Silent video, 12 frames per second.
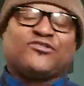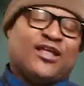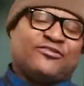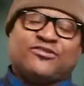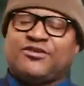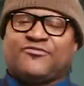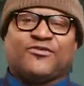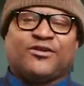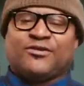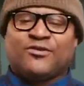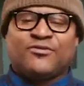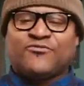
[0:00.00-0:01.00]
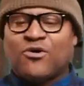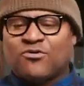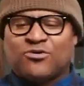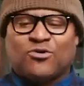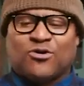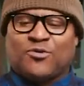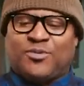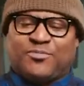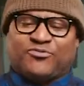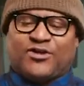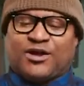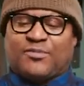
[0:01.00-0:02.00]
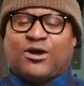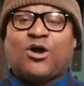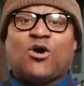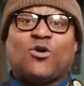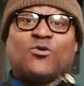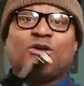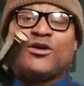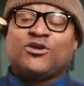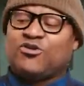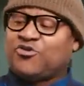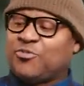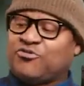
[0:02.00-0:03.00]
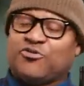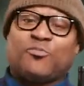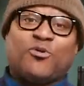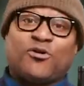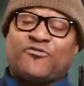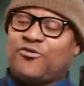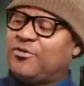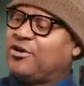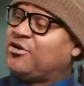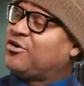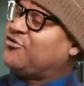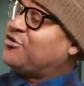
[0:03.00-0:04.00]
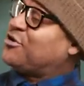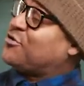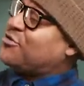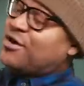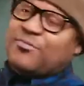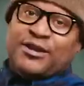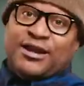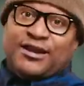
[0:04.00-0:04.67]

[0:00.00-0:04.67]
there's lots of different folklore. People talk about, oh, you're supposed to pour from it. You can stick your thumb in